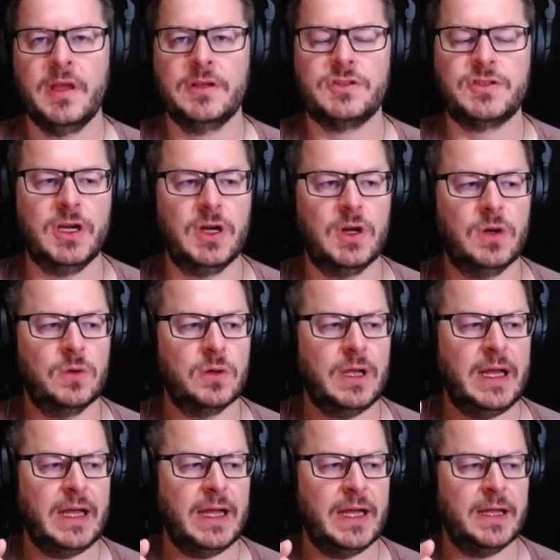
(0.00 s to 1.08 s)
So
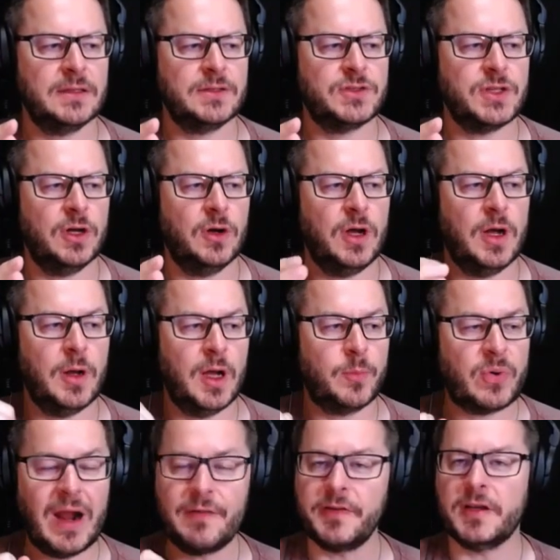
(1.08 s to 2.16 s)
a
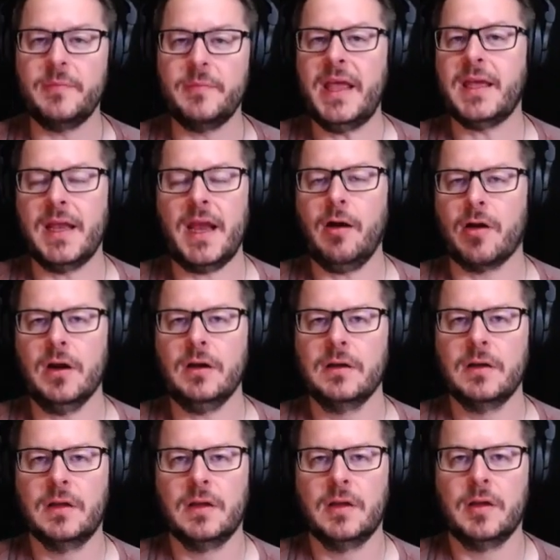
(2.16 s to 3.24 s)
prophet could make an error,
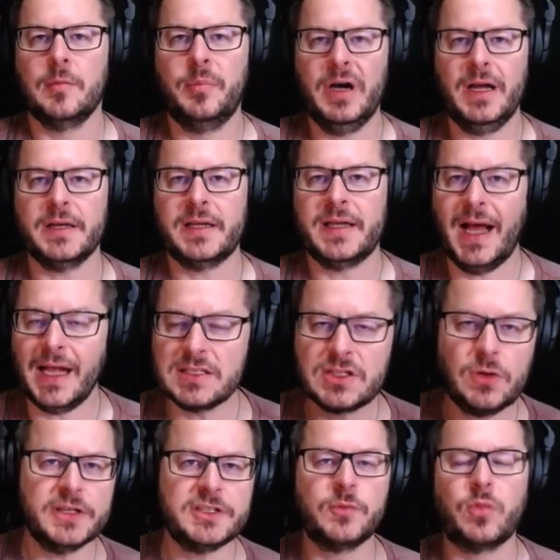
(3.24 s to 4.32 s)
but God's
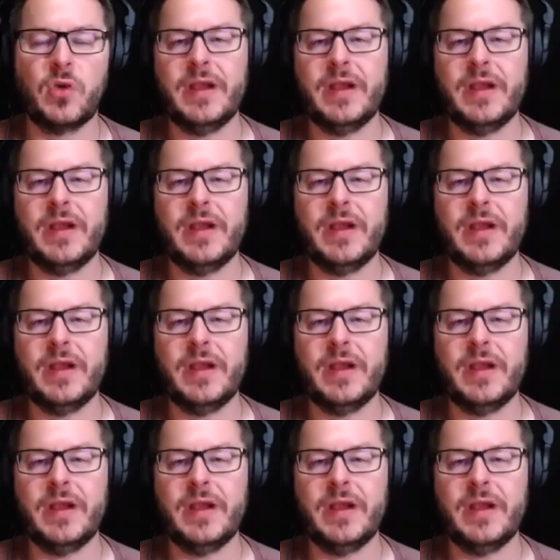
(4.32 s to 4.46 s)
going to